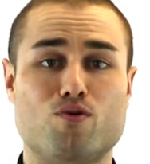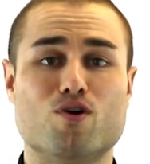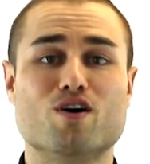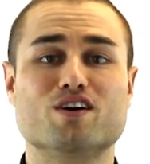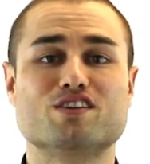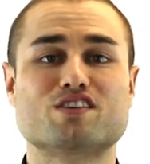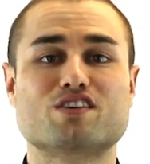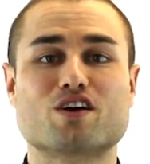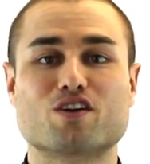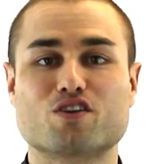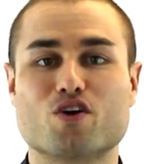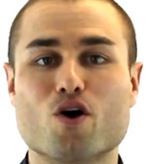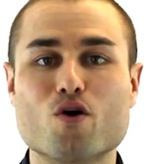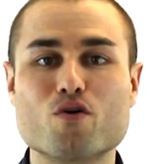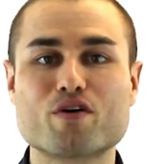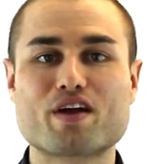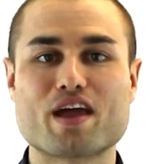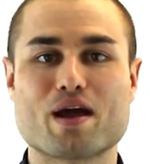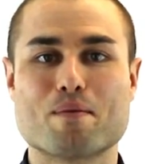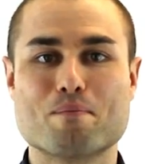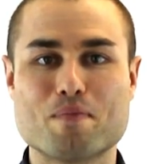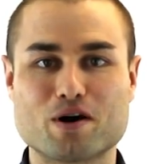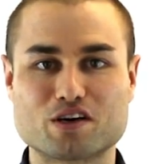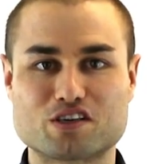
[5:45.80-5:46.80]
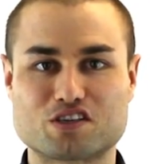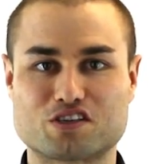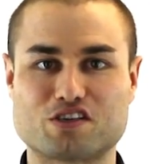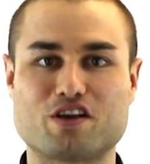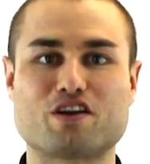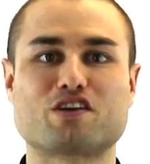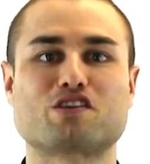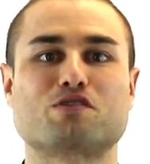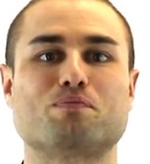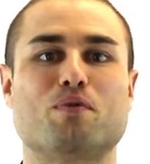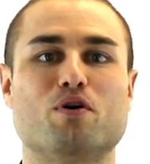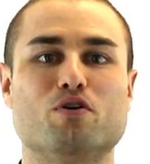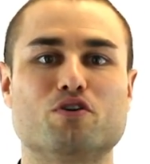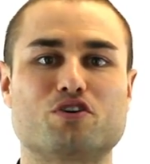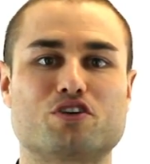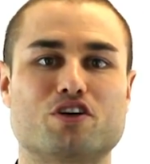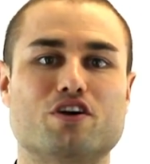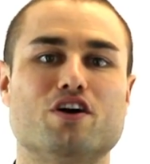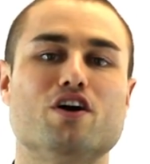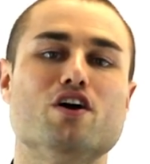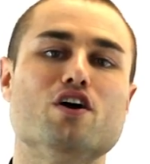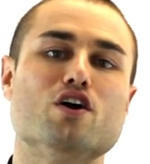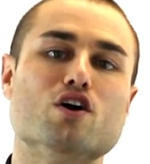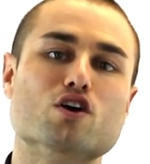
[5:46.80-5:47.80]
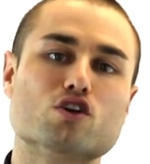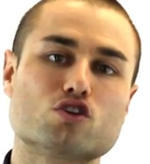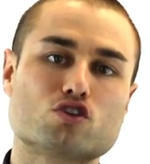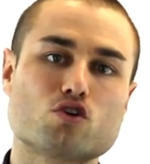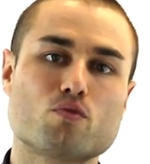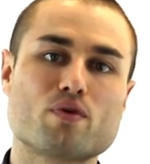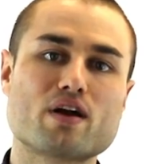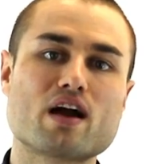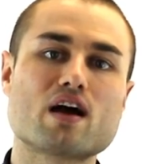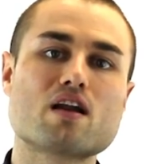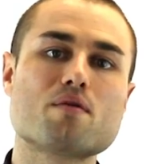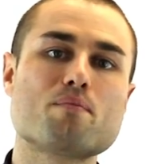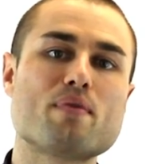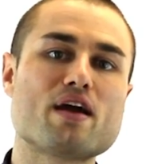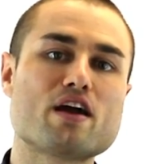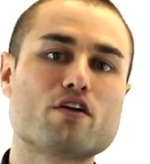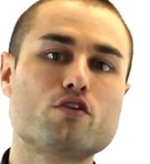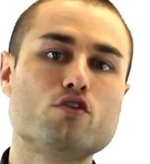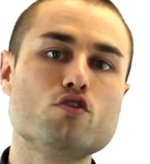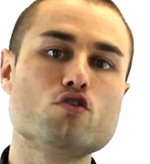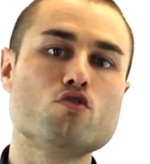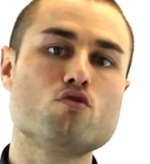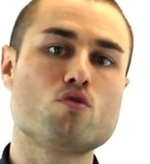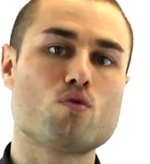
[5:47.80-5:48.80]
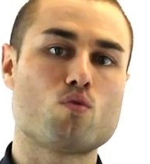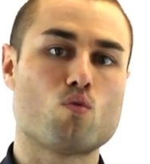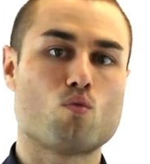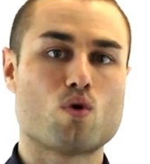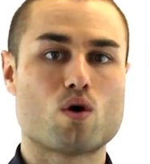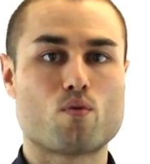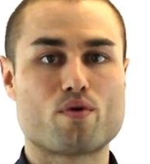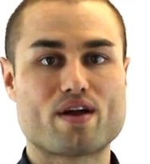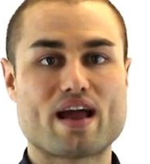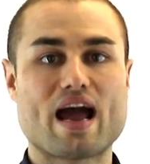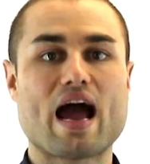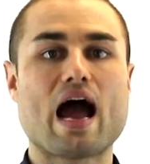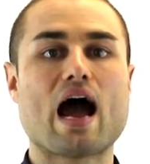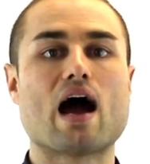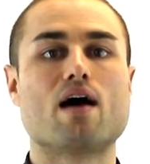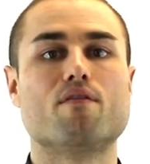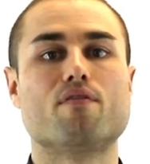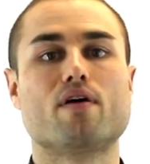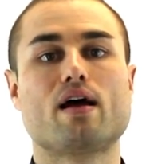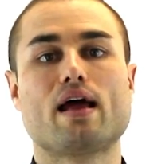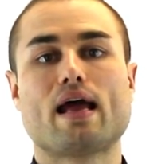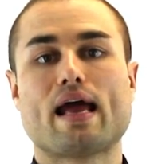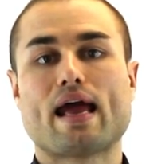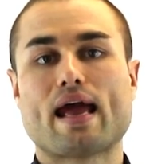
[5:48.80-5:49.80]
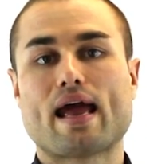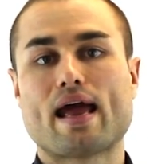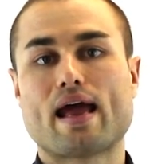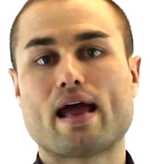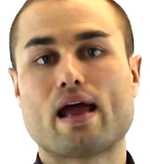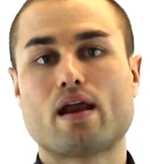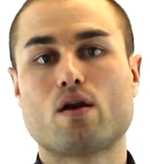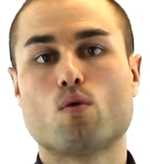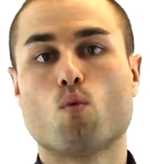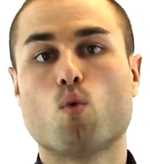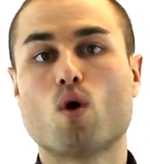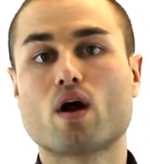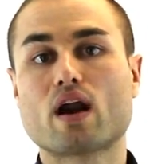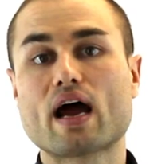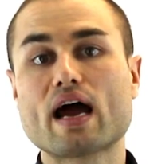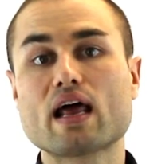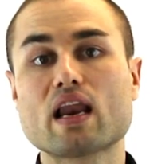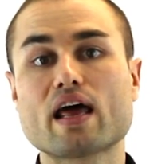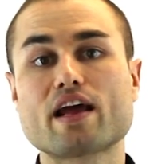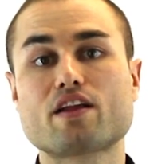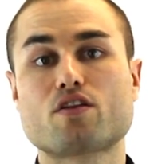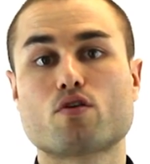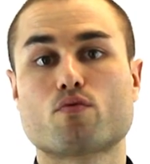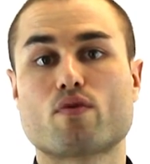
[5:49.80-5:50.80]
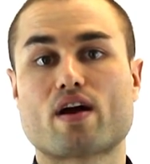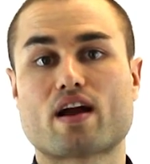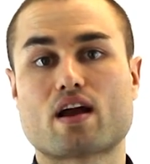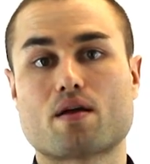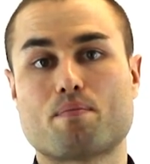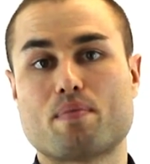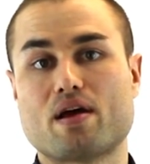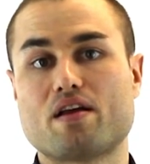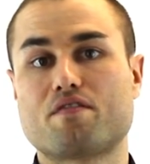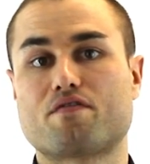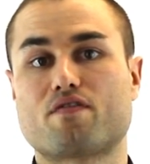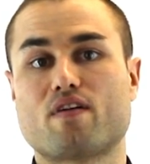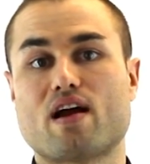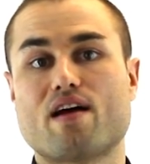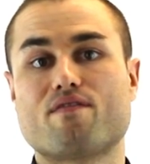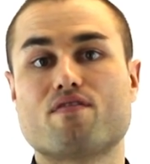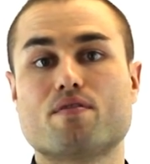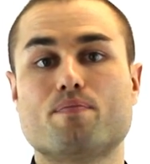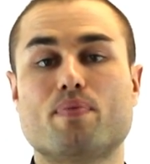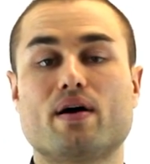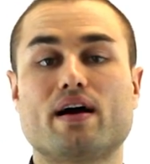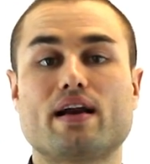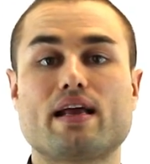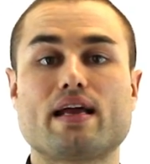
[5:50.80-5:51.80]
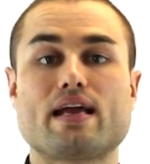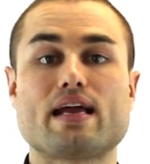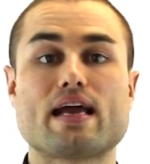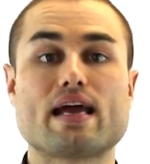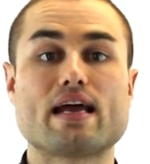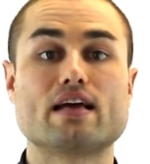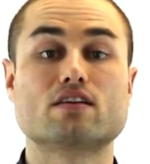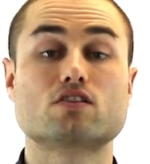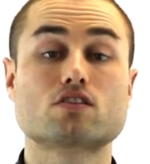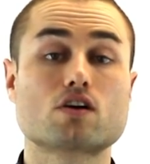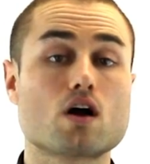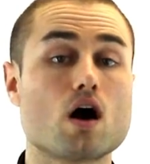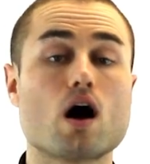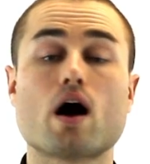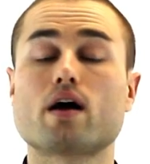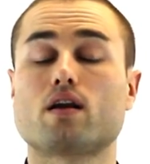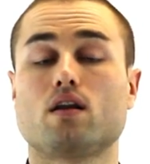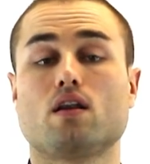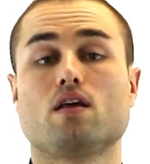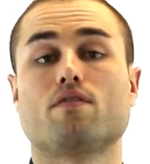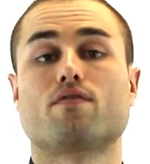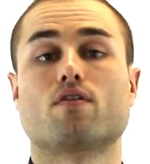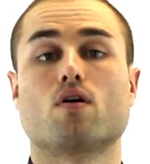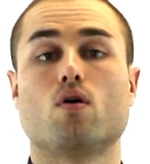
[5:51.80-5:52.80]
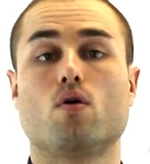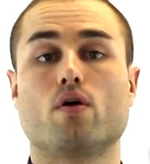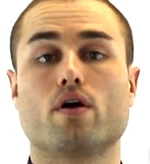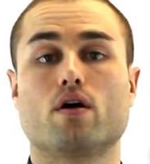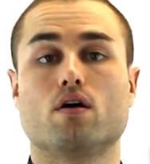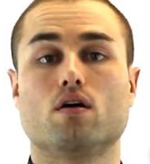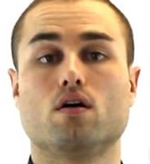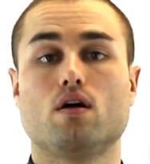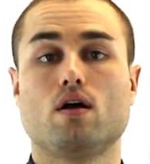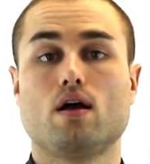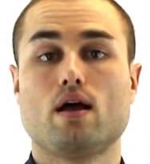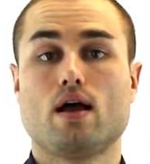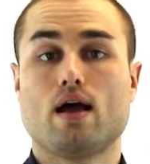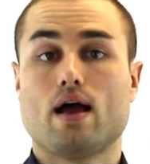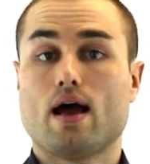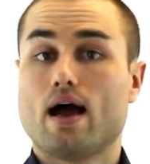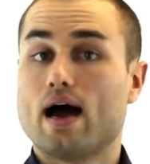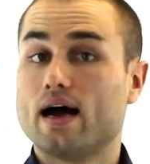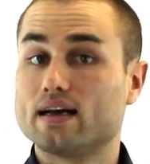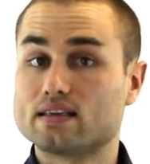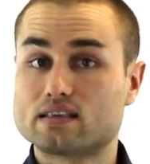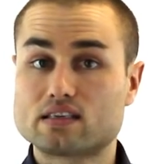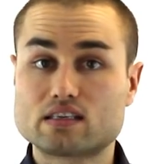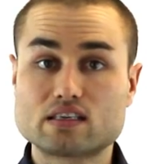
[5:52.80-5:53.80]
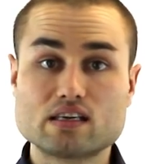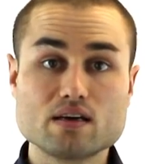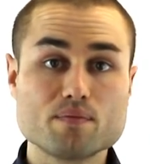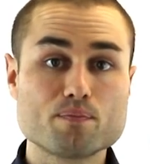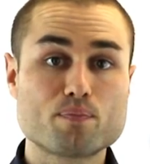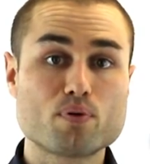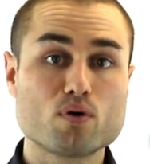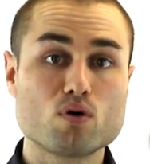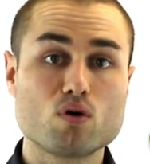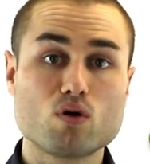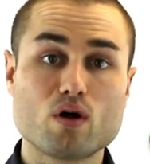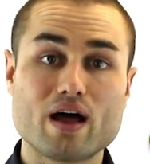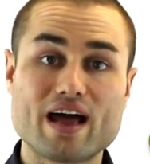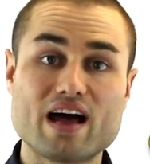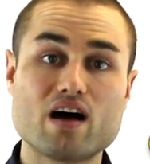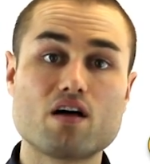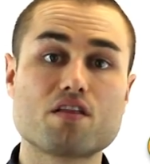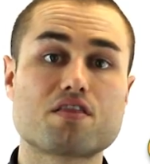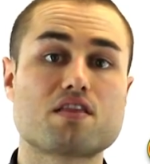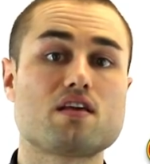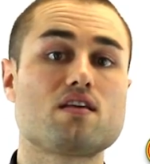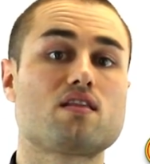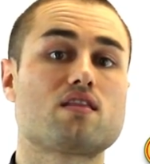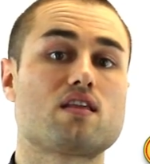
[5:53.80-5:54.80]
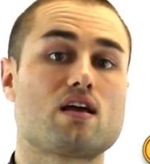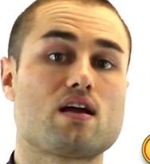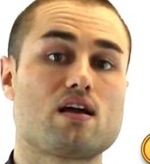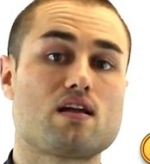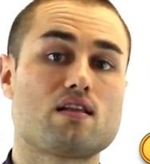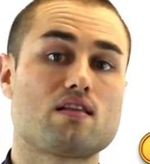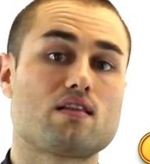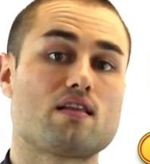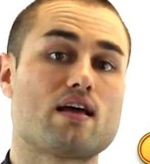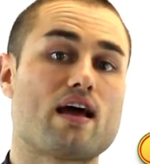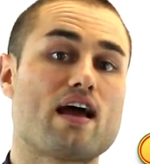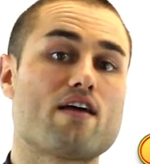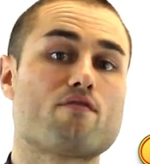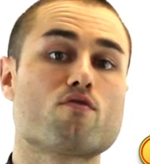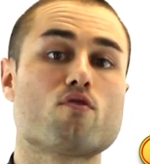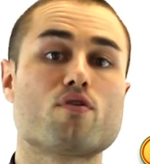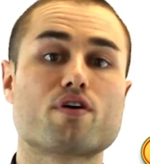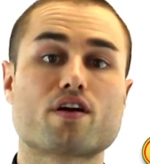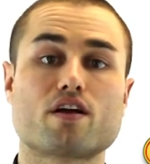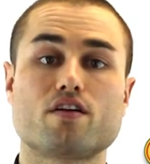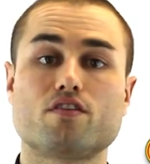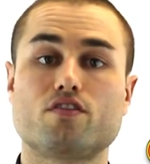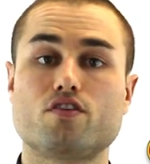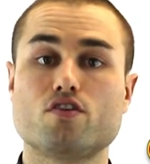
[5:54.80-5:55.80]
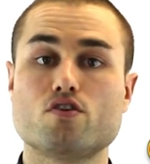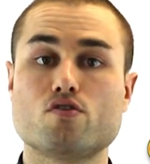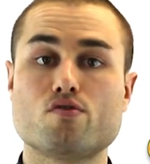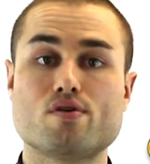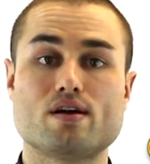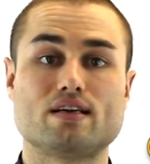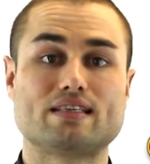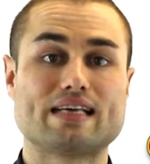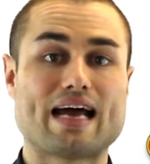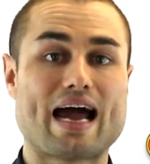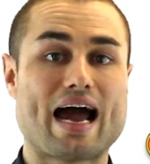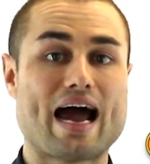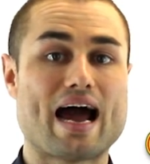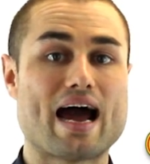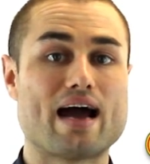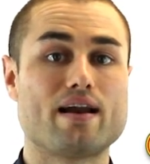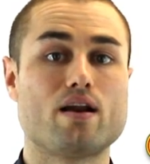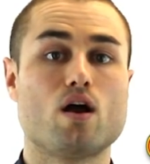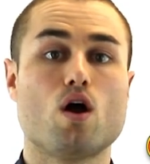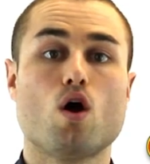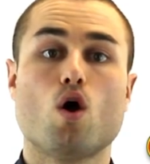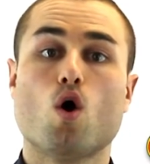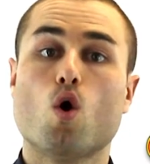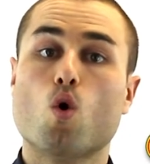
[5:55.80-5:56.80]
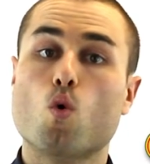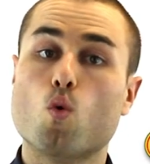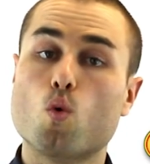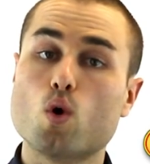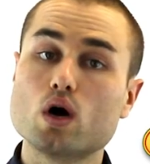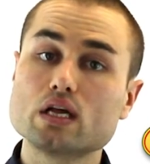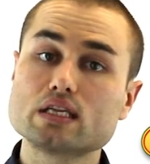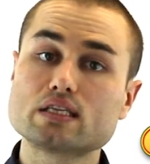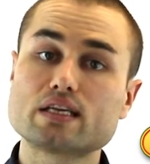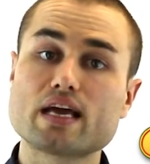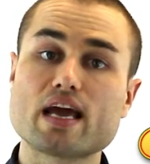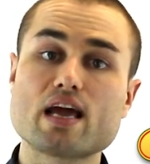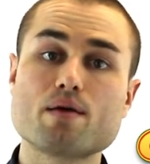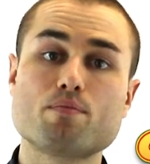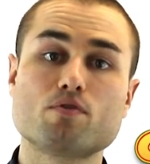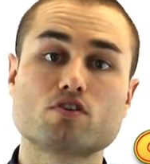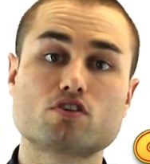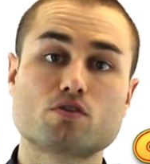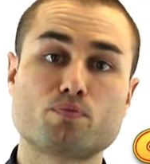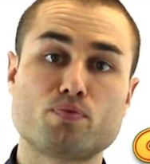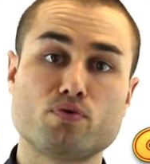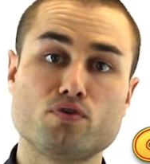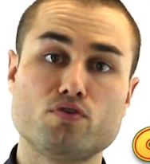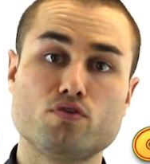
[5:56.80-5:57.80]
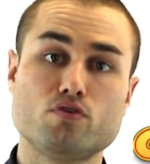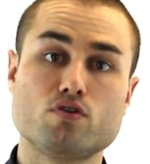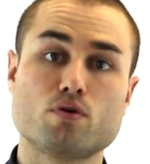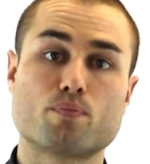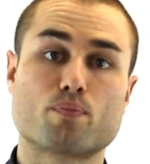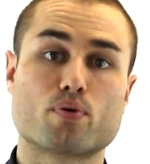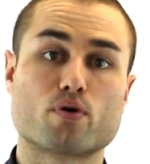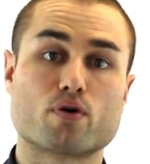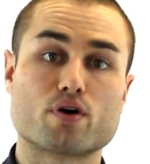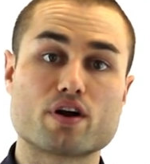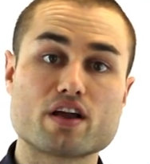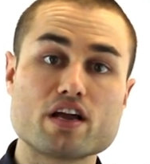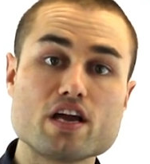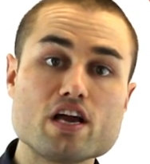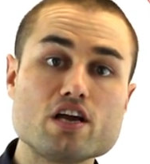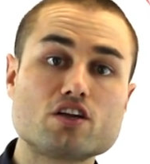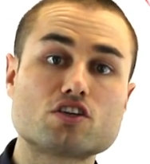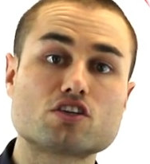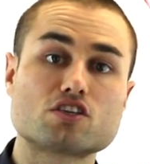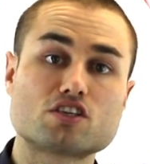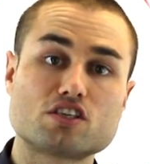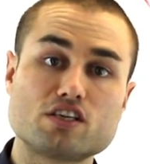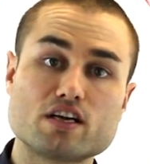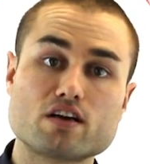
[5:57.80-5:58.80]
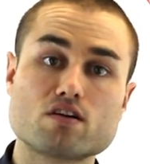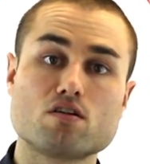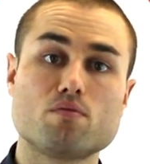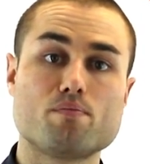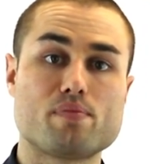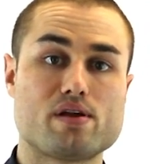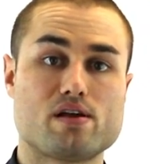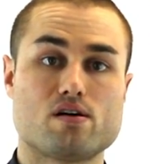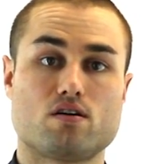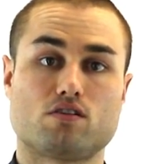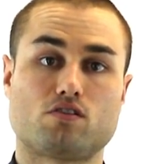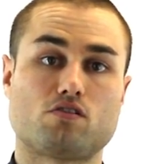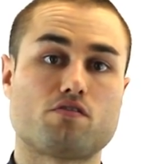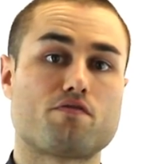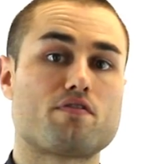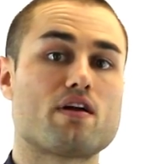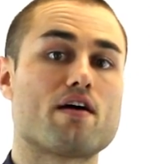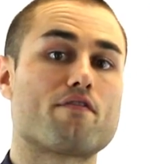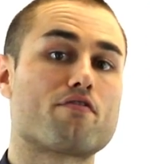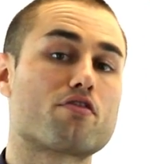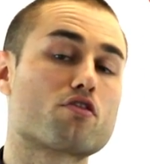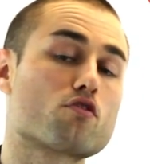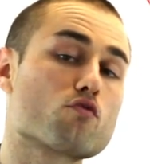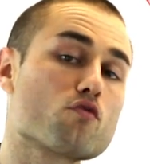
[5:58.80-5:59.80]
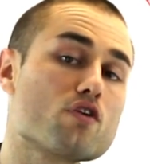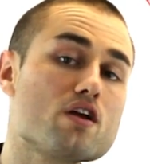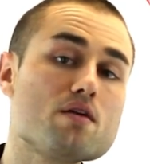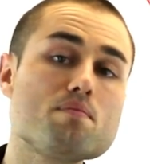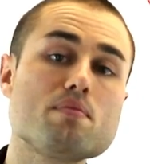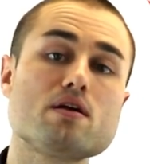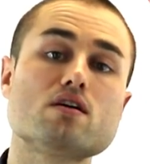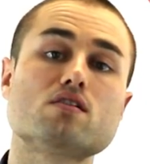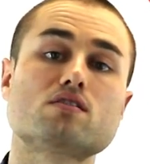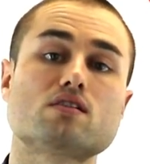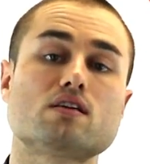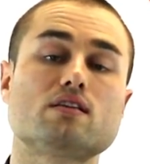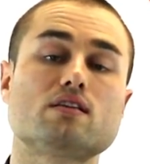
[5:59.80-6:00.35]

ones that don't get much sun exposure. So we gotta make do what we have. And what I like to recommend for everybody is cod liver oil. A simple, healthy thing that everyone can do is add one tablespoon per each single meal. So if you have three meals